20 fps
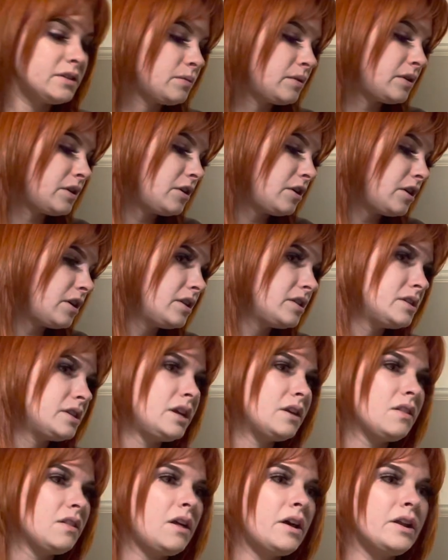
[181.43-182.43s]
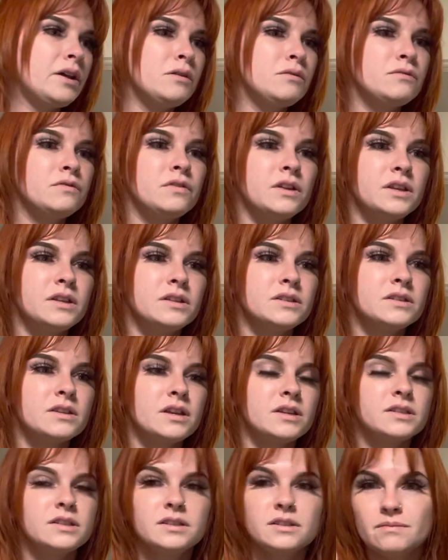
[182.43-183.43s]
what you're going to see a lot of, is
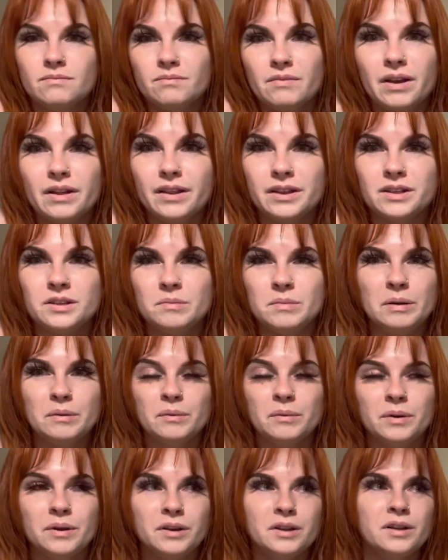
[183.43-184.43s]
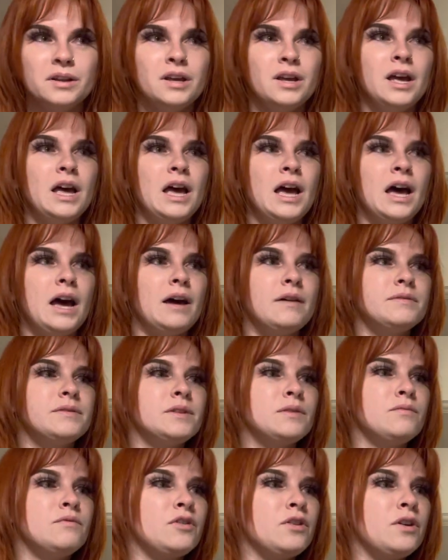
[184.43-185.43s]
because I like to be able to have
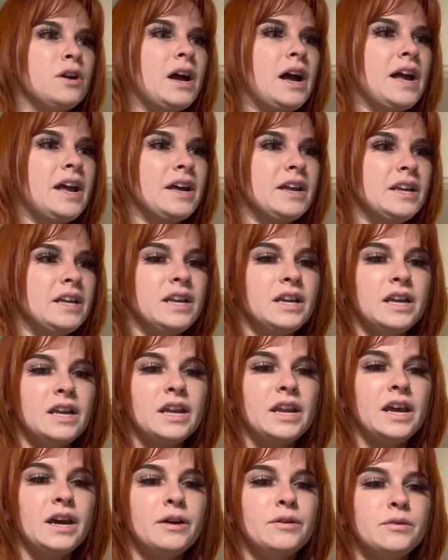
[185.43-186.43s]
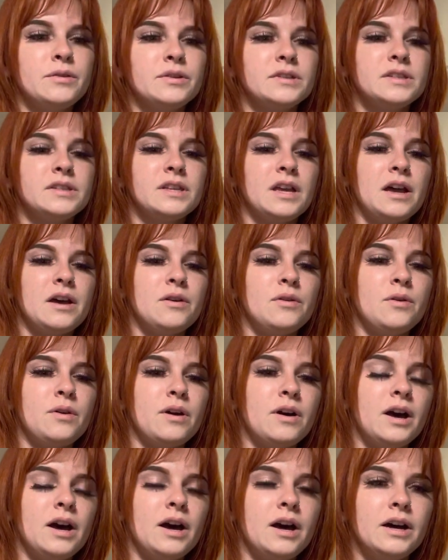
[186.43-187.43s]
some variety, you know.
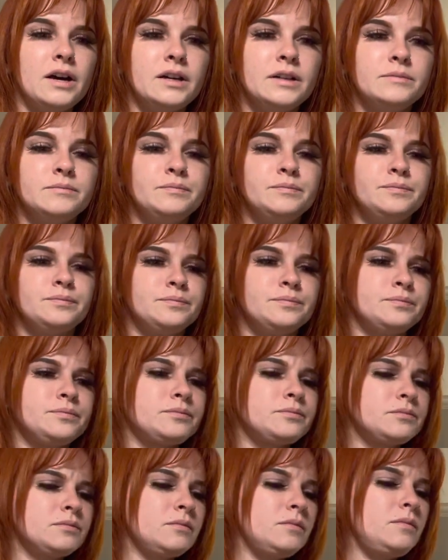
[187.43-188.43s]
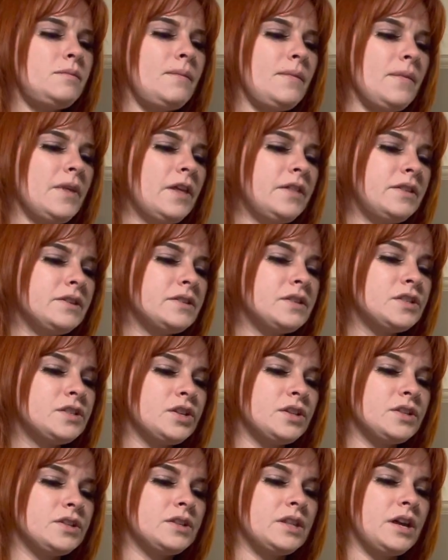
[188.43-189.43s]
So this is
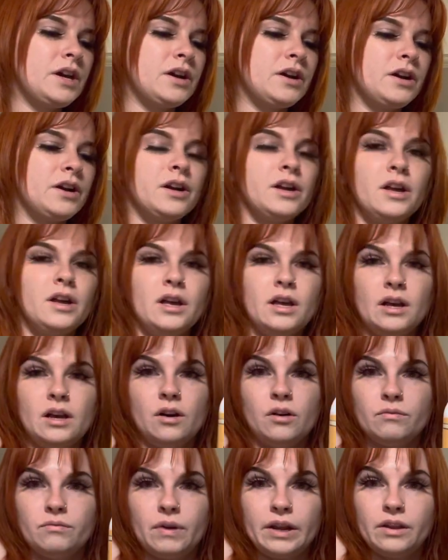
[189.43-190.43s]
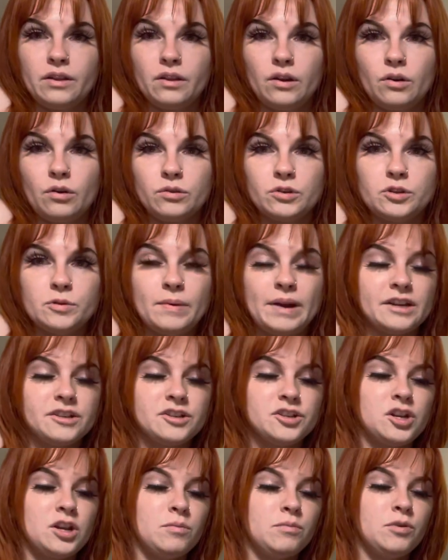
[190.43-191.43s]
just their regular Ultra
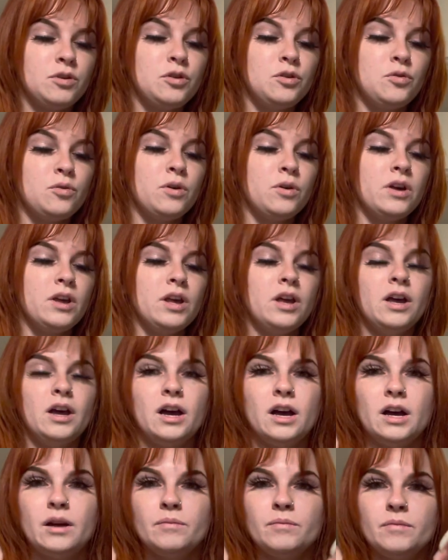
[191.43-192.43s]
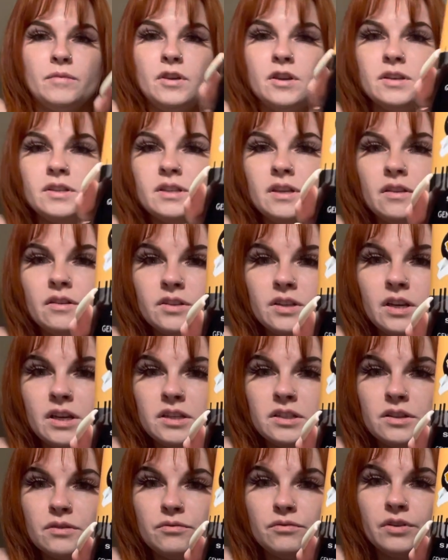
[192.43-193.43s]
Max shampoo. You can see there's
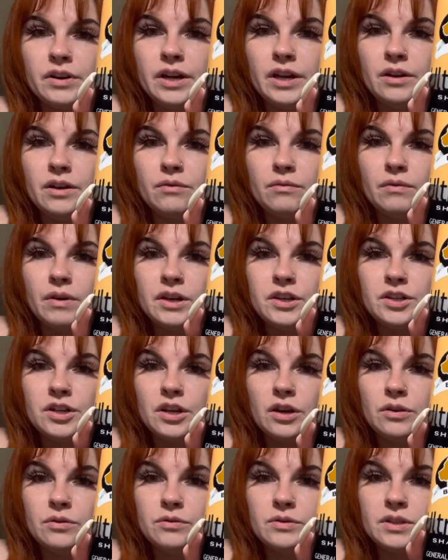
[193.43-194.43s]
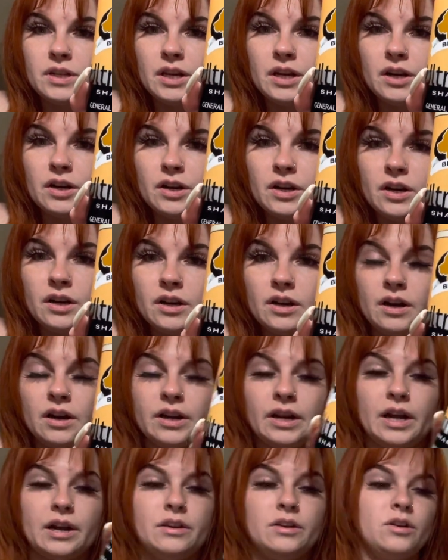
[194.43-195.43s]
like different ratios here
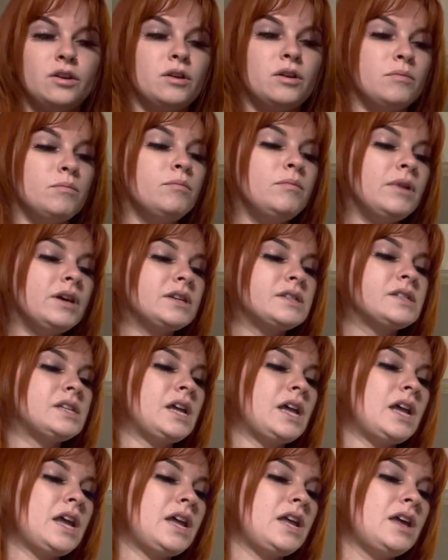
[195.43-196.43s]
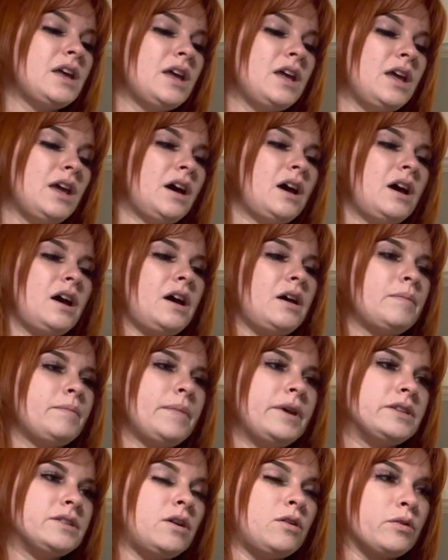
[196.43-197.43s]
on how you can mix it.
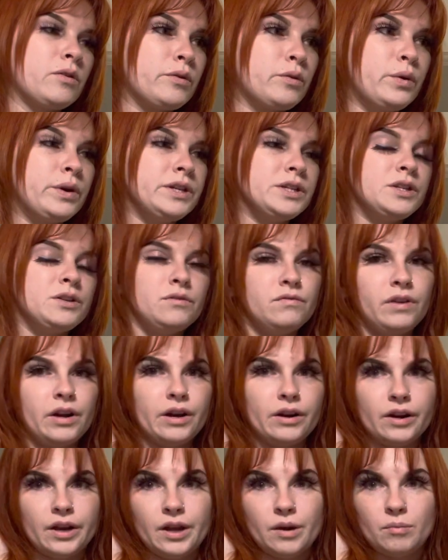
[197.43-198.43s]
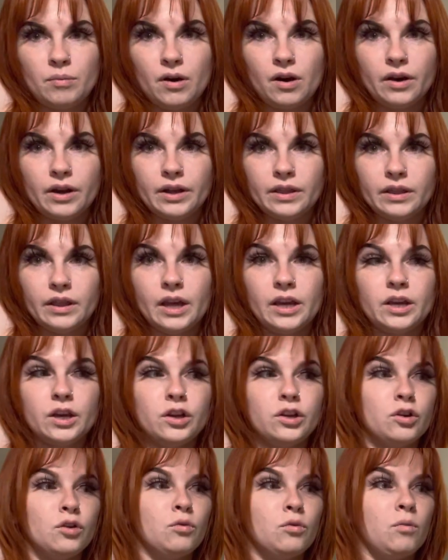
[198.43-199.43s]
It's all going to vary upon like
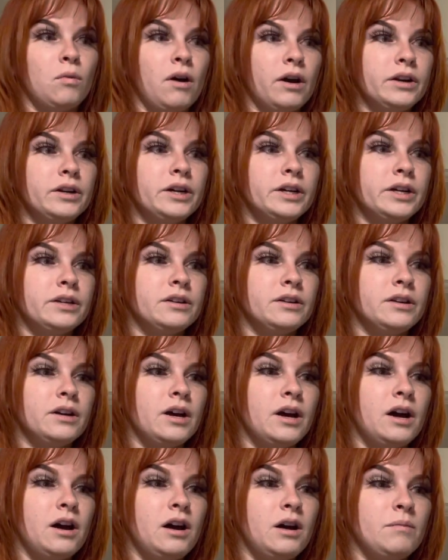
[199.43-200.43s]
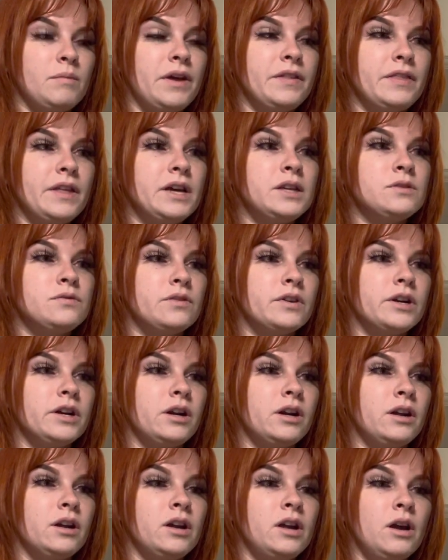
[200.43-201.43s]
your water. And that's
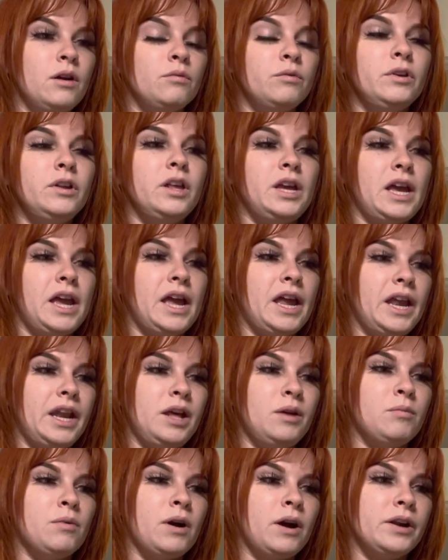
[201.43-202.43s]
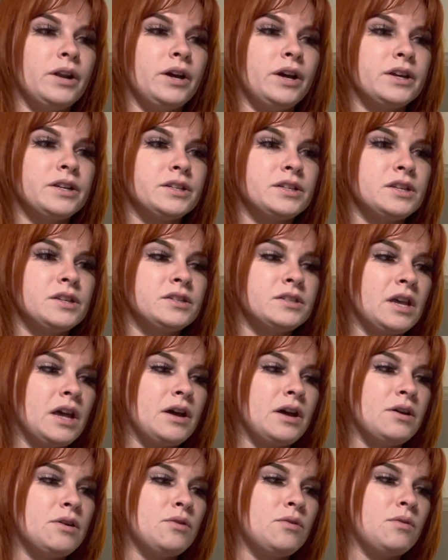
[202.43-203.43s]
for really any product.
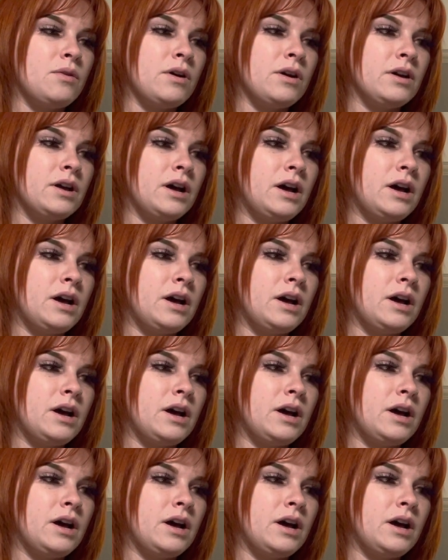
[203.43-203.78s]
So